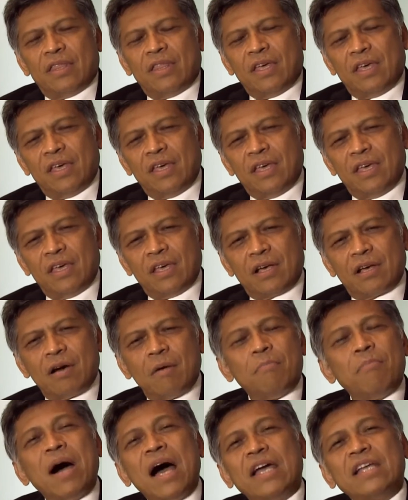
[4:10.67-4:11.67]
The
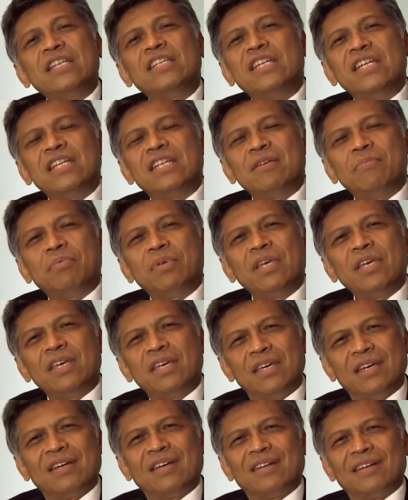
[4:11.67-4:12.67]
combined GDP
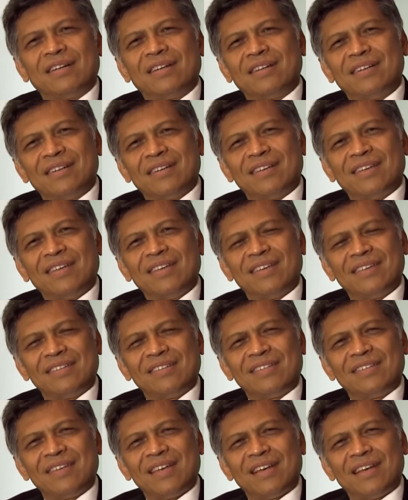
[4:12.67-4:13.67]
here
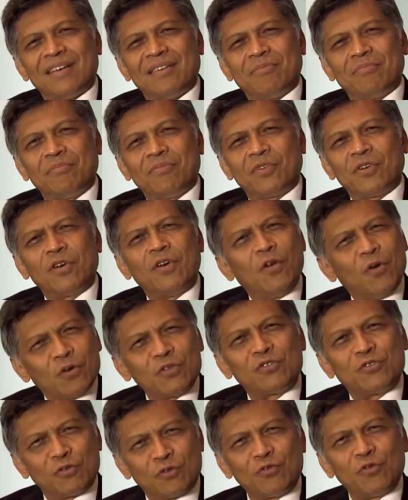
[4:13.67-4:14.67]
is
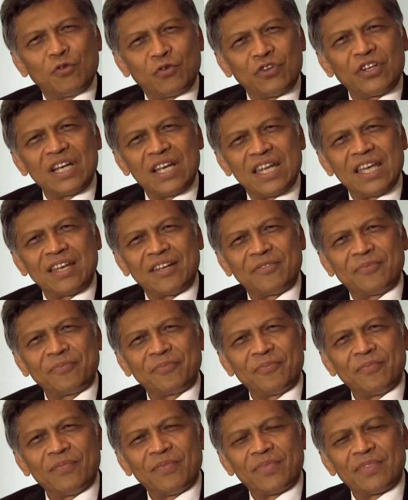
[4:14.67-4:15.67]
close to 2 trillion.
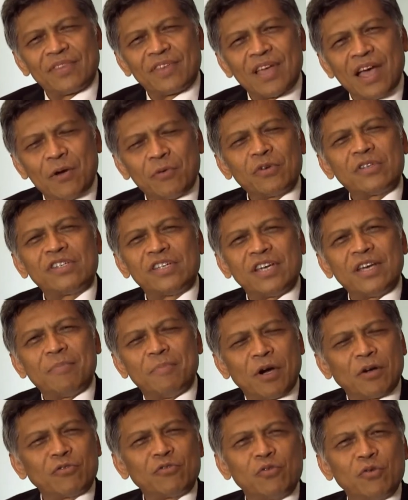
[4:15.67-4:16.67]
I would say
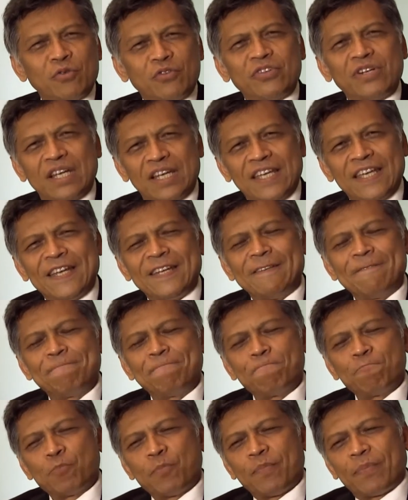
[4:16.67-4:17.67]
about 2 trillion.
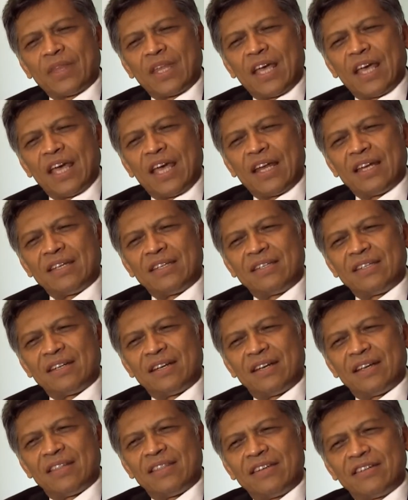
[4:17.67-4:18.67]
And
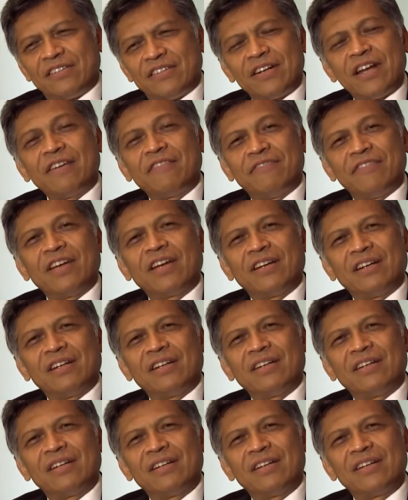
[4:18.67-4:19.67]
the trade
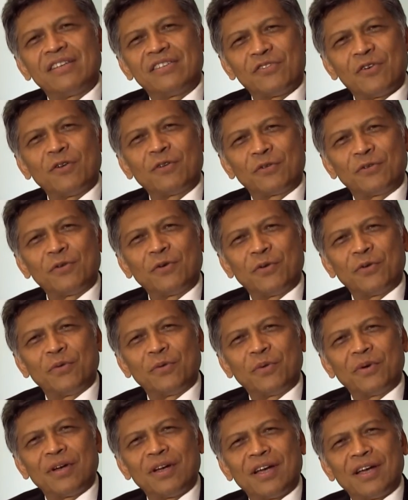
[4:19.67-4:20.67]
figure is also